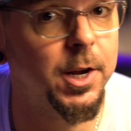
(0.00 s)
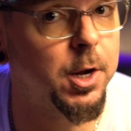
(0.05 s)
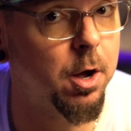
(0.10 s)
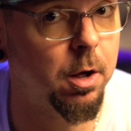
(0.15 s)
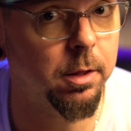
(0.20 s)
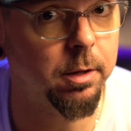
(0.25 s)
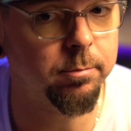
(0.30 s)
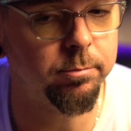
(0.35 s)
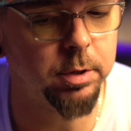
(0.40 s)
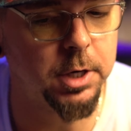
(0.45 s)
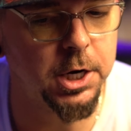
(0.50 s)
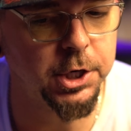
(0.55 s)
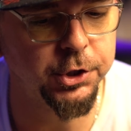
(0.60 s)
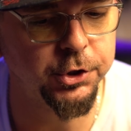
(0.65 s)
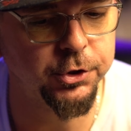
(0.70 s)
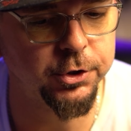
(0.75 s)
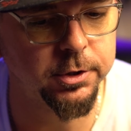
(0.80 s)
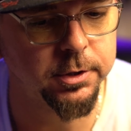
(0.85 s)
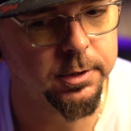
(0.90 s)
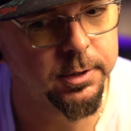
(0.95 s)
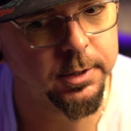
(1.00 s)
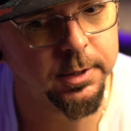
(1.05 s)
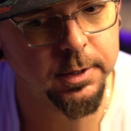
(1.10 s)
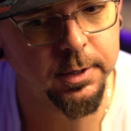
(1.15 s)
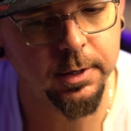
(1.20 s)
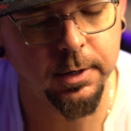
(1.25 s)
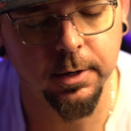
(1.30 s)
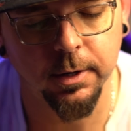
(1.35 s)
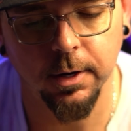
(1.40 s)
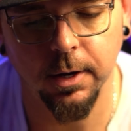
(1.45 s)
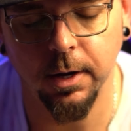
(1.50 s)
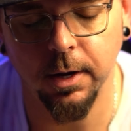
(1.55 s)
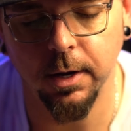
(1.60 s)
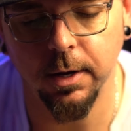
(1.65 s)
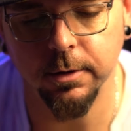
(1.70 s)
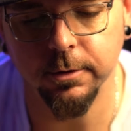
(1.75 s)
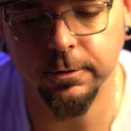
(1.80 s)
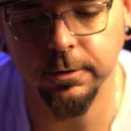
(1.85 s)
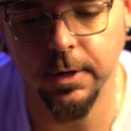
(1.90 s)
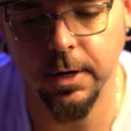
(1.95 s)
call a brush.
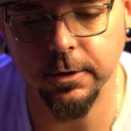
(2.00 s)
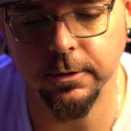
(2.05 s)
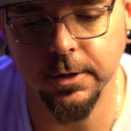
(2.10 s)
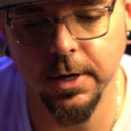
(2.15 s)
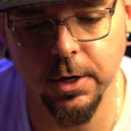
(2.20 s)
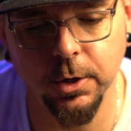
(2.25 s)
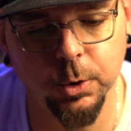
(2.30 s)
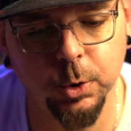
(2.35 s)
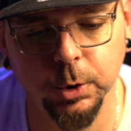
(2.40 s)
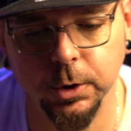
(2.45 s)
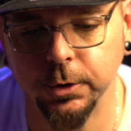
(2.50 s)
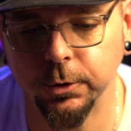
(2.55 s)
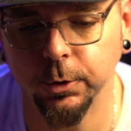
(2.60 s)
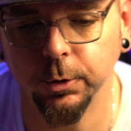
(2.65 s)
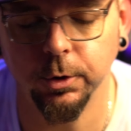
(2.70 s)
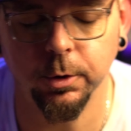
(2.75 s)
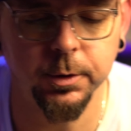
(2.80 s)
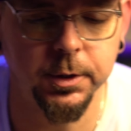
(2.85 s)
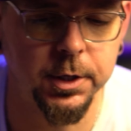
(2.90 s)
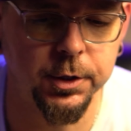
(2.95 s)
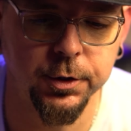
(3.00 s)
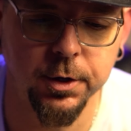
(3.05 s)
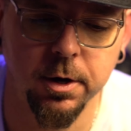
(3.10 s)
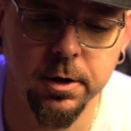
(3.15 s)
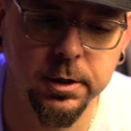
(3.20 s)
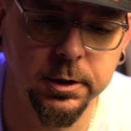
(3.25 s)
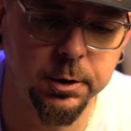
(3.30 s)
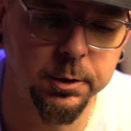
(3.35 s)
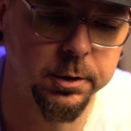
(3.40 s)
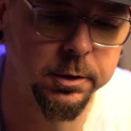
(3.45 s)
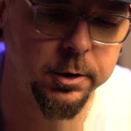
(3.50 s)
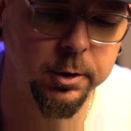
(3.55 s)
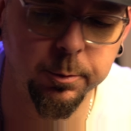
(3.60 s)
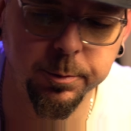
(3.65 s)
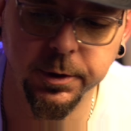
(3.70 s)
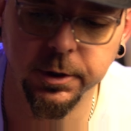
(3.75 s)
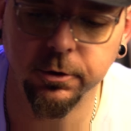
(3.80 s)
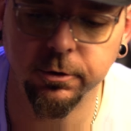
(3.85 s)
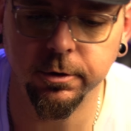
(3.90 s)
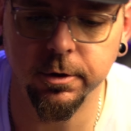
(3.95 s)
So that was kind of cool to doodle with. I'll include a little
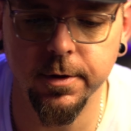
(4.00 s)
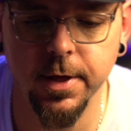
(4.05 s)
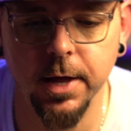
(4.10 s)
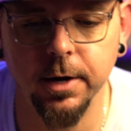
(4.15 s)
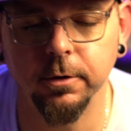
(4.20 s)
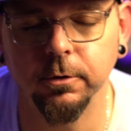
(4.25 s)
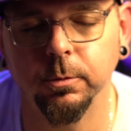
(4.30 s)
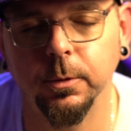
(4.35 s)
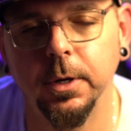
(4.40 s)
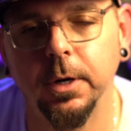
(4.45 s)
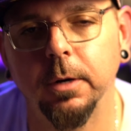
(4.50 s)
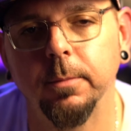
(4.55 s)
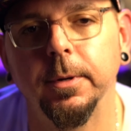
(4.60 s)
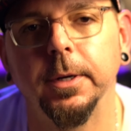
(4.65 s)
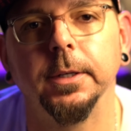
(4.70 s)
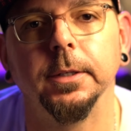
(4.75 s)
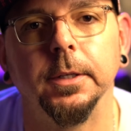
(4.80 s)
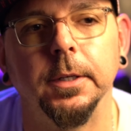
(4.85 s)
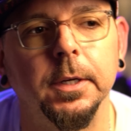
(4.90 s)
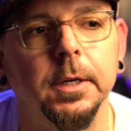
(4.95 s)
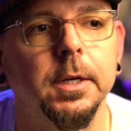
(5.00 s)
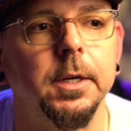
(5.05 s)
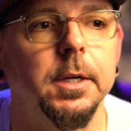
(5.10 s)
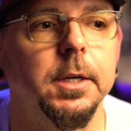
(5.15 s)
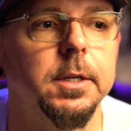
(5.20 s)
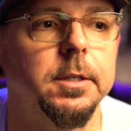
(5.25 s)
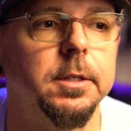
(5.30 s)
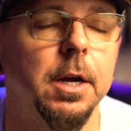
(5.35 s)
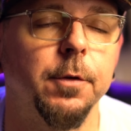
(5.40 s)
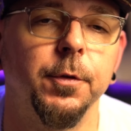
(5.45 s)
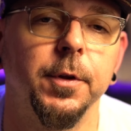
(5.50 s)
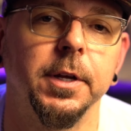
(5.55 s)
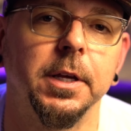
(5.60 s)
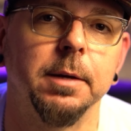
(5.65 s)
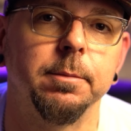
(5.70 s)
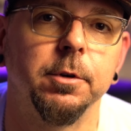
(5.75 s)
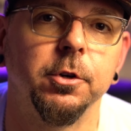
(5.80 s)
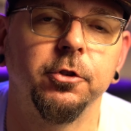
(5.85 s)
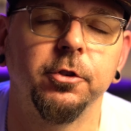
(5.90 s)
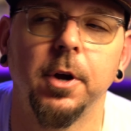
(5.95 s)
picture of that as well. But definitely
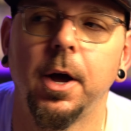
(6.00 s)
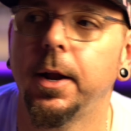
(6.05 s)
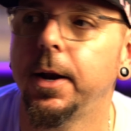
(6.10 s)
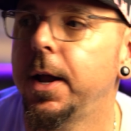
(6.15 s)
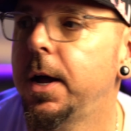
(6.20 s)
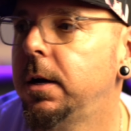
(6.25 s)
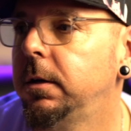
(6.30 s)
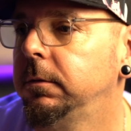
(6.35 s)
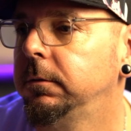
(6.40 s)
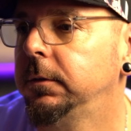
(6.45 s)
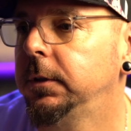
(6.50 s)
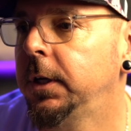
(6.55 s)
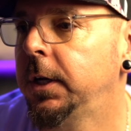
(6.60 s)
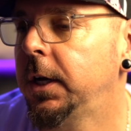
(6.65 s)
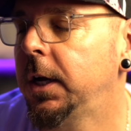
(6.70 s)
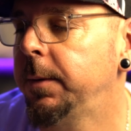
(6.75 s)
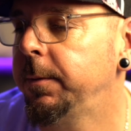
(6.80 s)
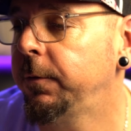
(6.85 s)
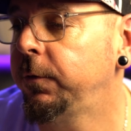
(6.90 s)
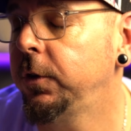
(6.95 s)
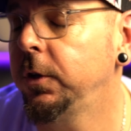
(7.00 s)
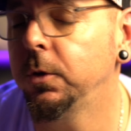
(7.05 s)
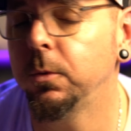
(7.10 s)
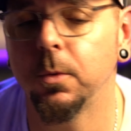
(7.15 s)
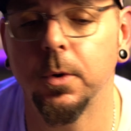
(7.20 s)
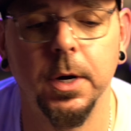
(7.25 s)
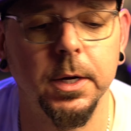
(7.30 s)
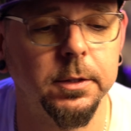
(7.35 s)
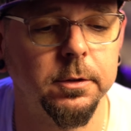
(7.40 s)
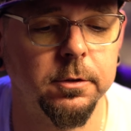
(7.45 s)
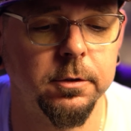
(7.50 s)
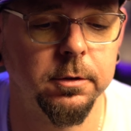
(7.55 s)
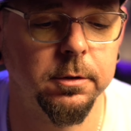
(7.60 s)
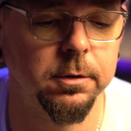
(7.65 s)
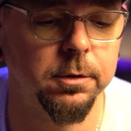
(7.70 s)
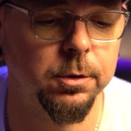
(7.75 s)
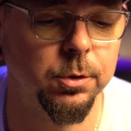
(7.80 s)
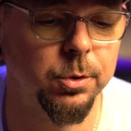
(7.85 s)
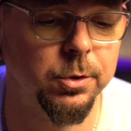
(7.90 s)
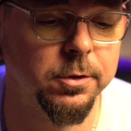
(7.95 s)
give them a shout out. If you want
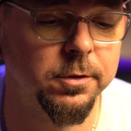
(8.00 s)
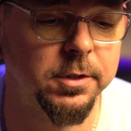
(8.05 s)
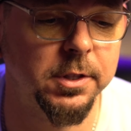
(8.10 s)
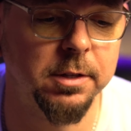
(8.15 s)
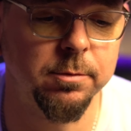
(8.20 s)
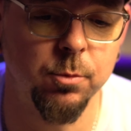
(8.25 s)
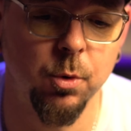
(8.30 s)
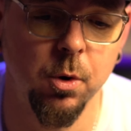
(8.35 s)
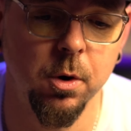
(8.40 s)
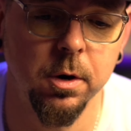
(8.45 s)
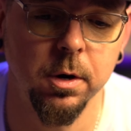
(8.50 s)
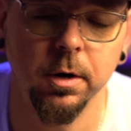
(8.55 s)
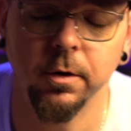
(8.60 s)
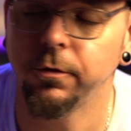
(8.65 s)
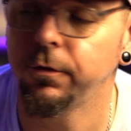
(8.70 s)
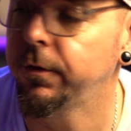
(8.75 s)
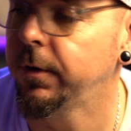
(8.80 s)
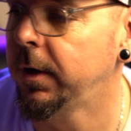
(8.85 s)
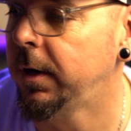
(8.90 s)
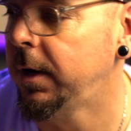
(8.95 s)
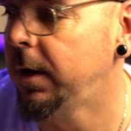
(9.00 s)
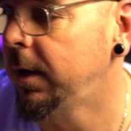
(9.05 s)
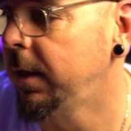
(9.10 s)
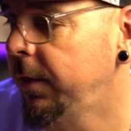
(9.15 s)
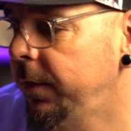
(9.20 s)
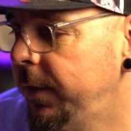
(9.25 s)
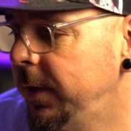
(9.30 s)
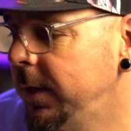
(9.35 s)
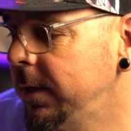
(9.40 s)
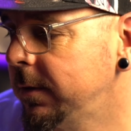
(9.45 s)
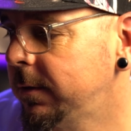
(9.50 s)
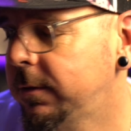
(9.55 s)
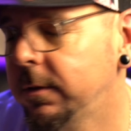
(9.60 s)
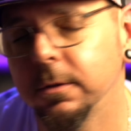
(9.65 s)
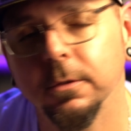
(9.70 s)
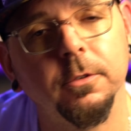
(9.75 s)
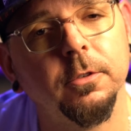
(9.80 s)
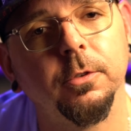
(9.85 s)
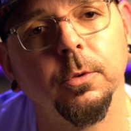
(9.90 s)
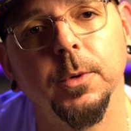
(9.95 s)
to see more of
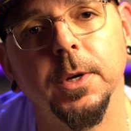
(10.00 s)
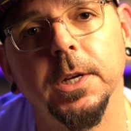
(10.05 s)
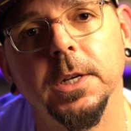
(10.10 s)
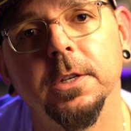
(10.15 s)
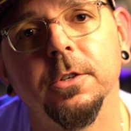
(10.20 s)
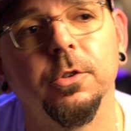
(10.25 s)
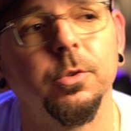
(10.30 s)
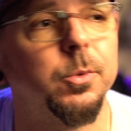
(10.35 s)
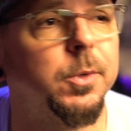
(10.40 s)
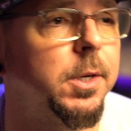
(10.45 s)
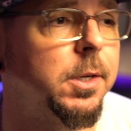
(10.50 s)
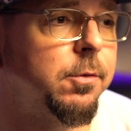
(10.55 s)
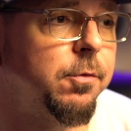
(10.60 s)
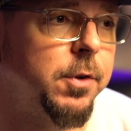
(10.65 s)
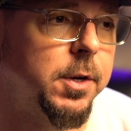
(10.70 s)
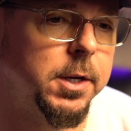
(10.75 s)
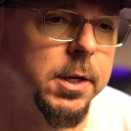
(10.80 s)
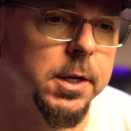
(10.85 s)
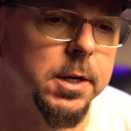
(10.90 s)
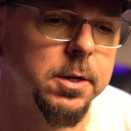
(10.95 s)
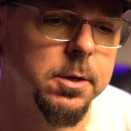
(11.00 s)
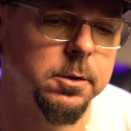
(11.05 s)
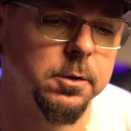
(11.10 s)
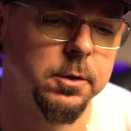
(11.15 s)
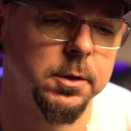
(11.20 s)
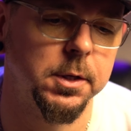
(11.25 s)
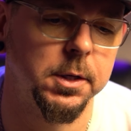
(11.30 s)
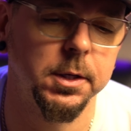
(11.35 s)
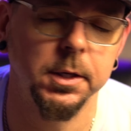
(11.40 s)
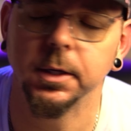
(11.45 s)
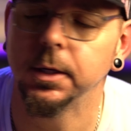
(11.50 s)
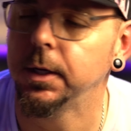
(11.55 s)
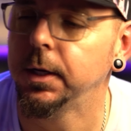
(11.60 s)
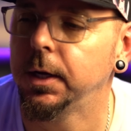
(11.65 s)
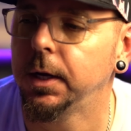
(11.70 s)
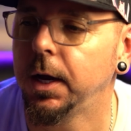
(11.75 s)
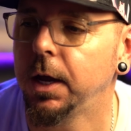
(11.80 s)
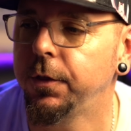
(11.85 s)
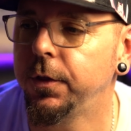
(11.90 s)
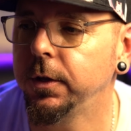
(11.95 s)
these sweet videos, then
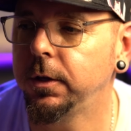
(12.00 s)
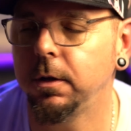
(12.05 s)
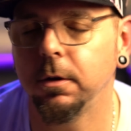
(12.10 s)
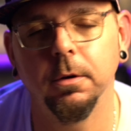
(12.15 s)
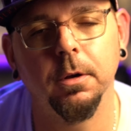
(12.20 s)
I think you